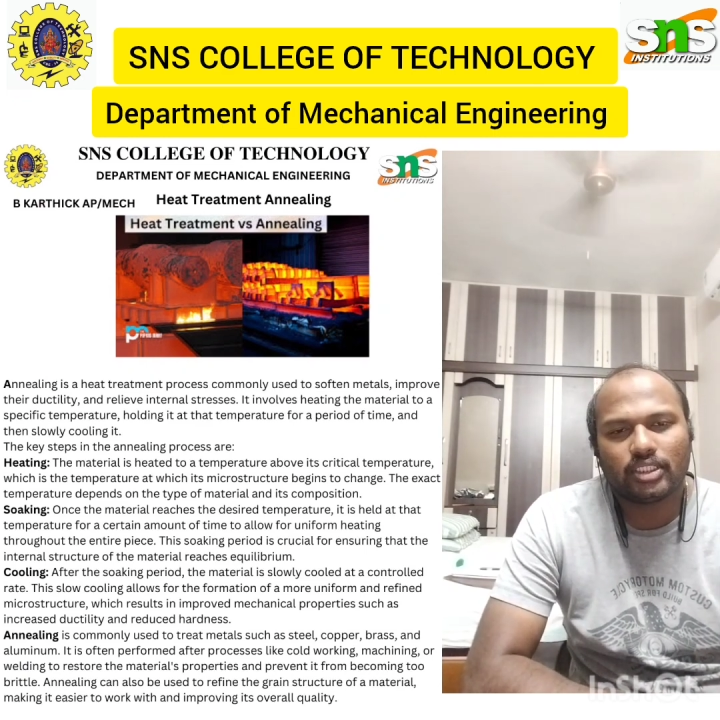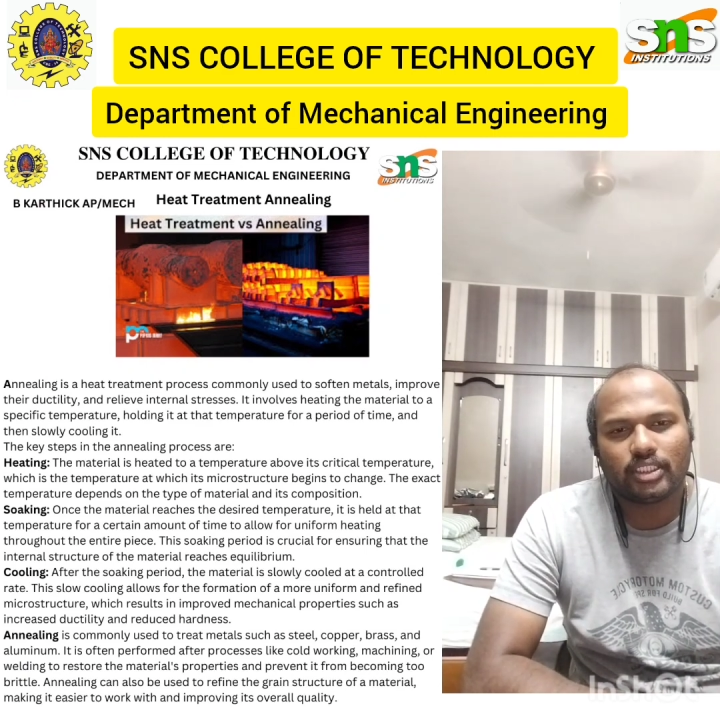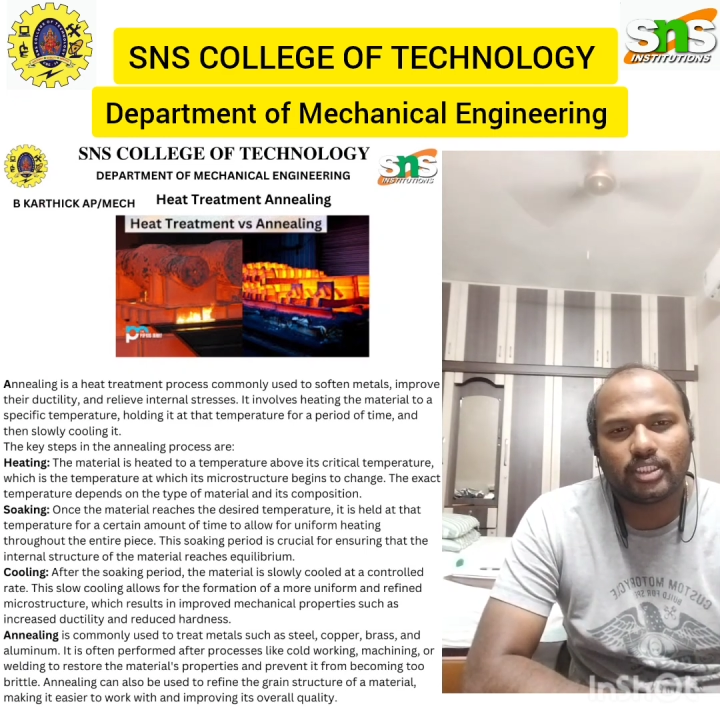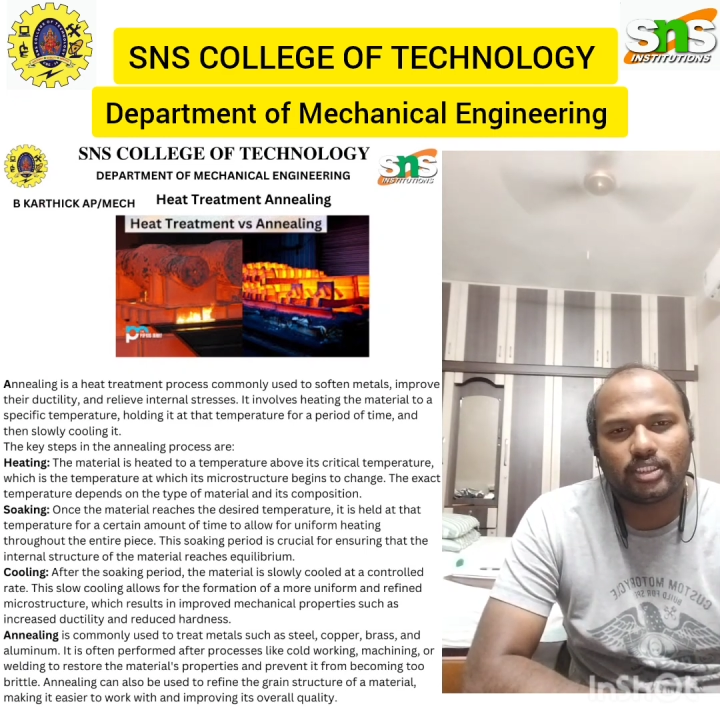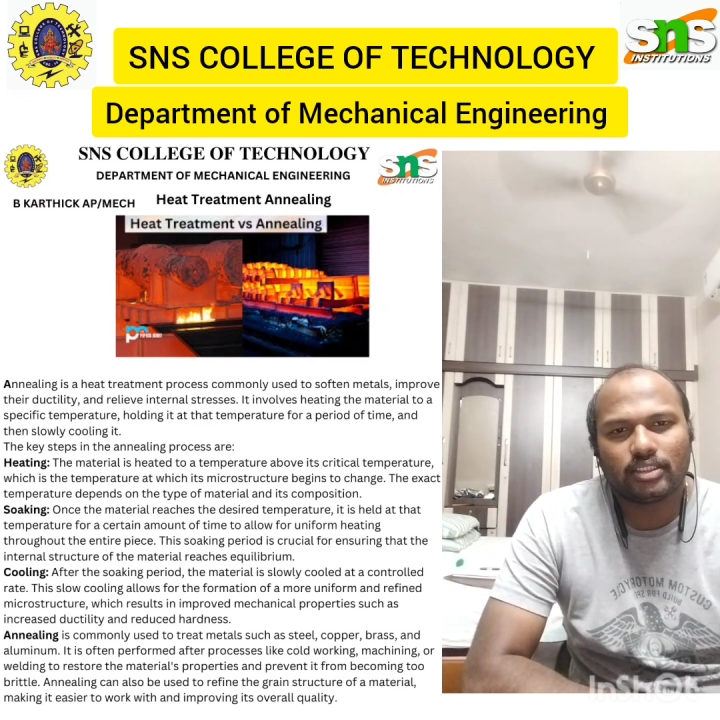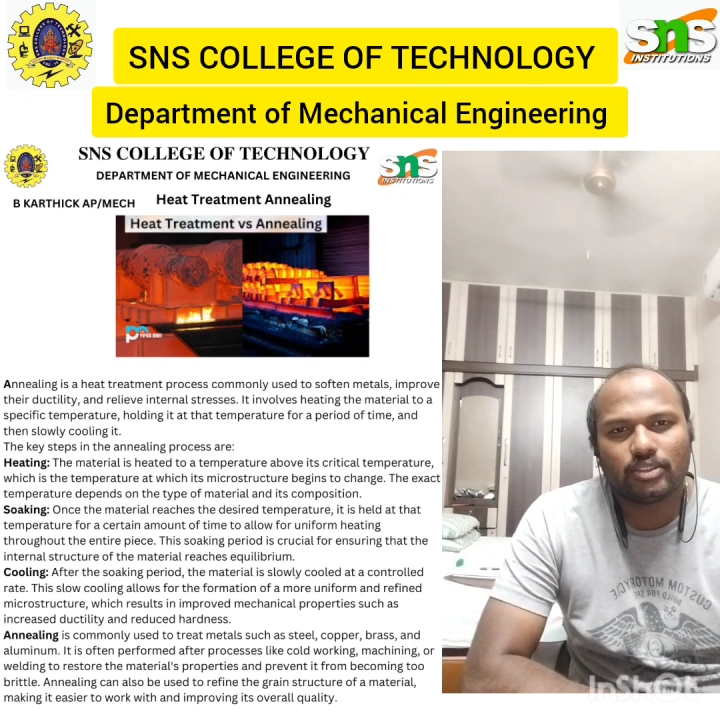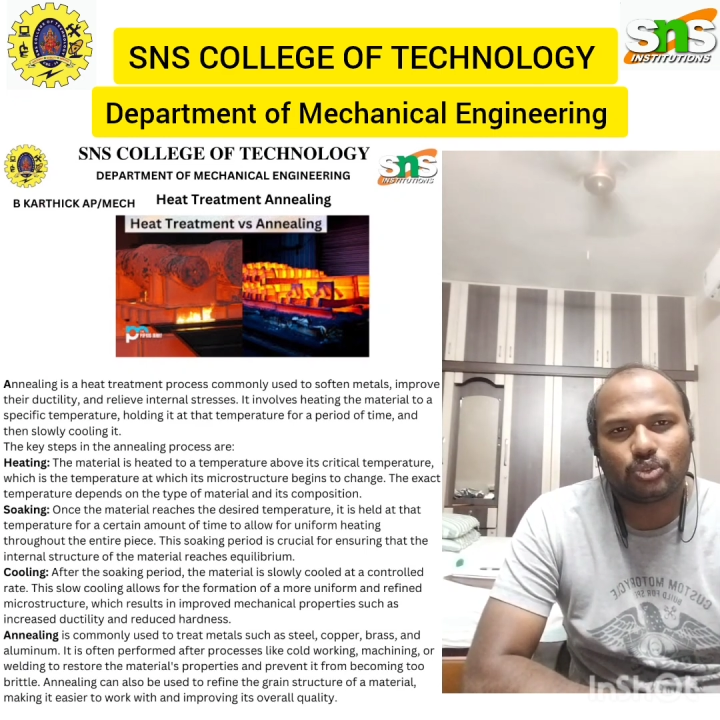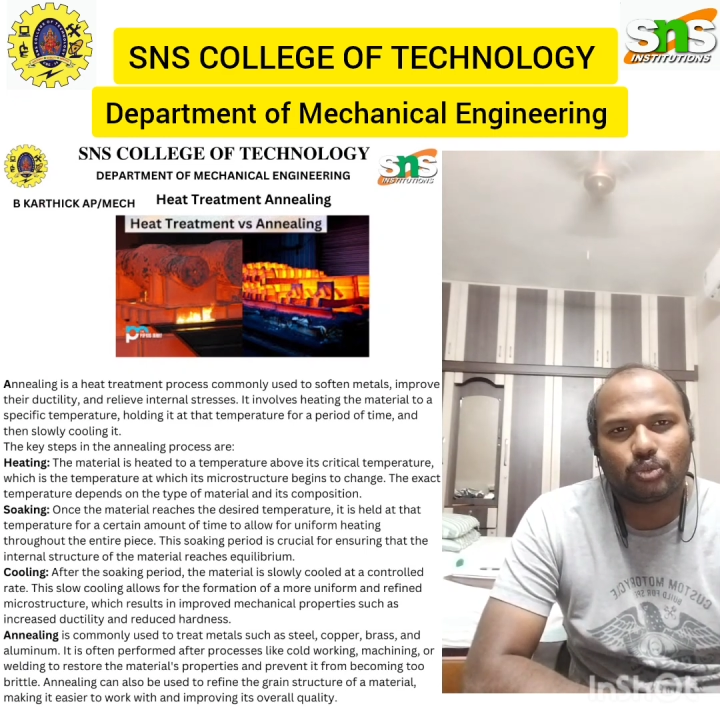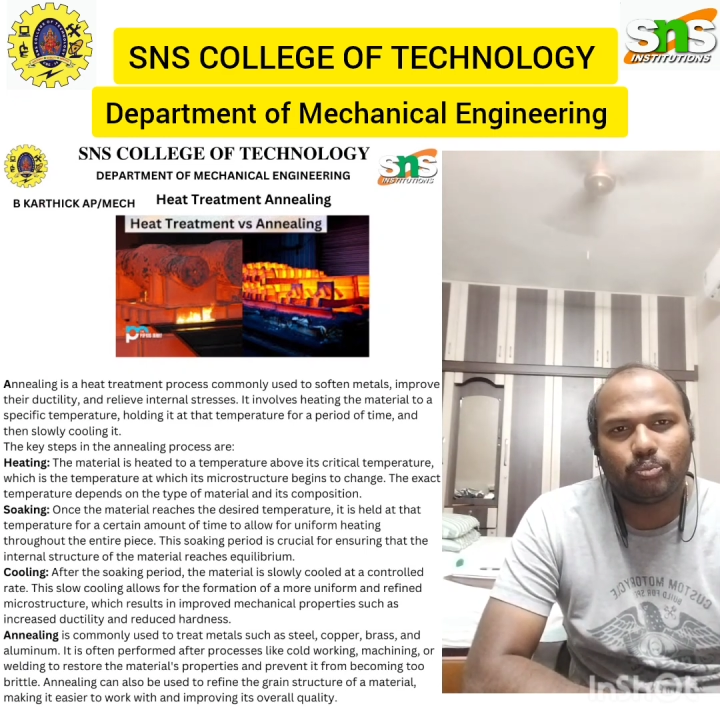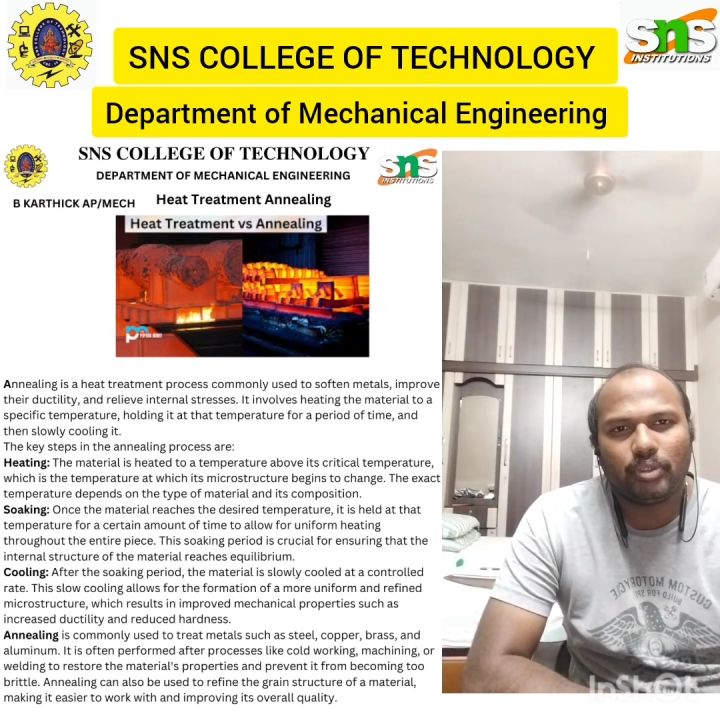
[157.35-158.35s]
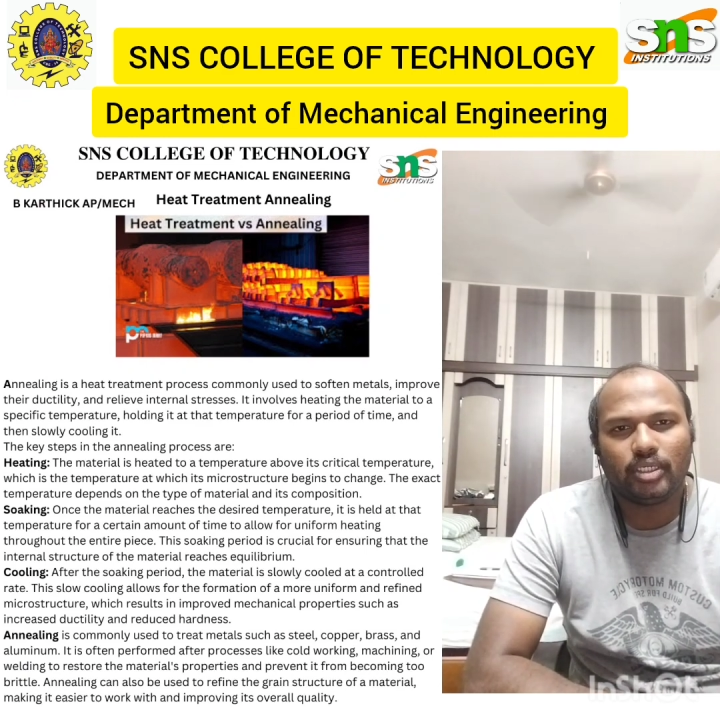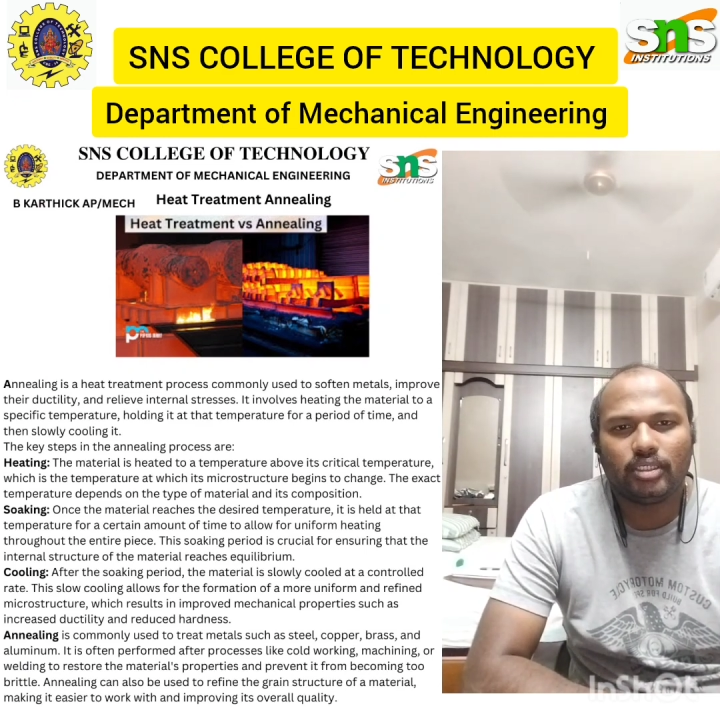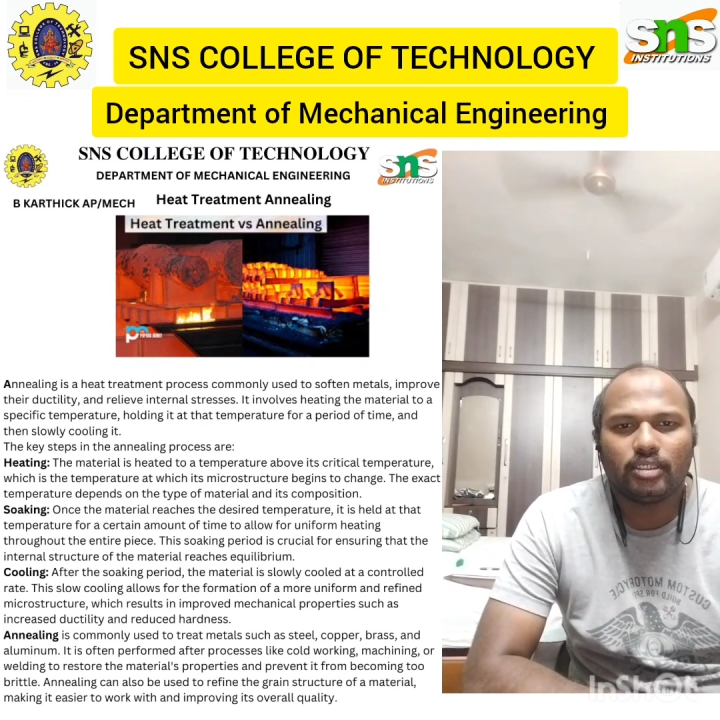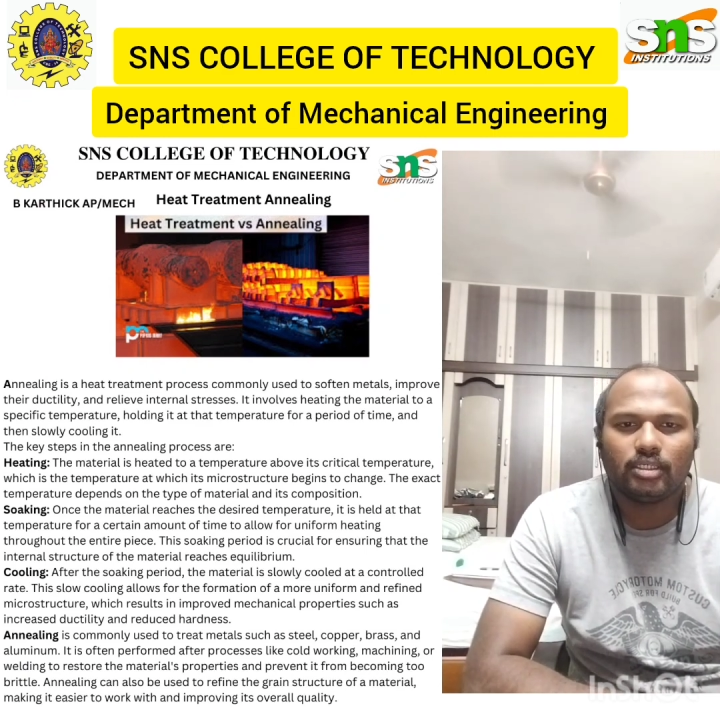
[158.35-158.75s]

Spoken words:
heating should be